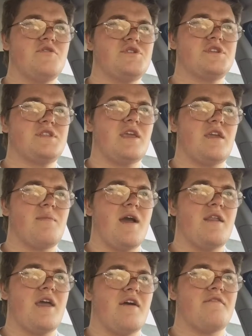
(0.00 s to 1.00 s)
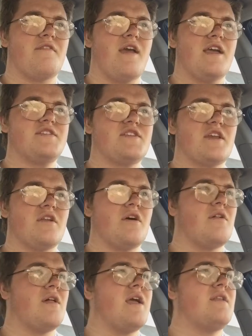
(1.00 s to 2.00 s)
You ever just think about how fast it could
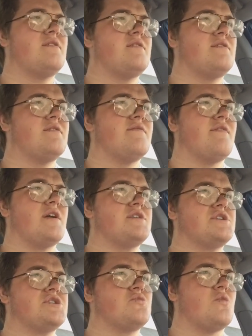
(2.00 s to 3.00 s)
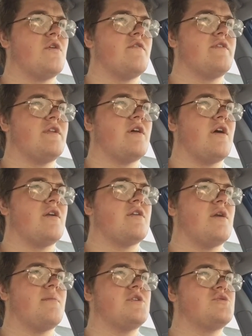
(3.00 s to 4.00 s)
all end if I just swerved into
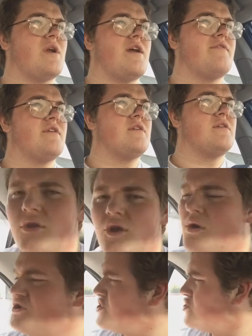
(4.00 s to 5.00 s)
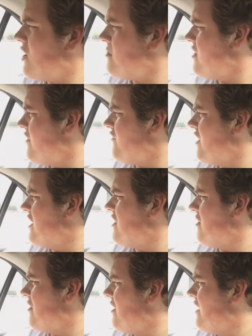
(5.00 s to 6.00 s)
oncoming traffic? You know what, just drop me off right
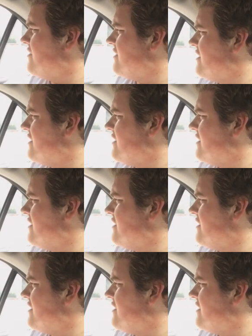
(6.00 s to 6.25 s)
here, I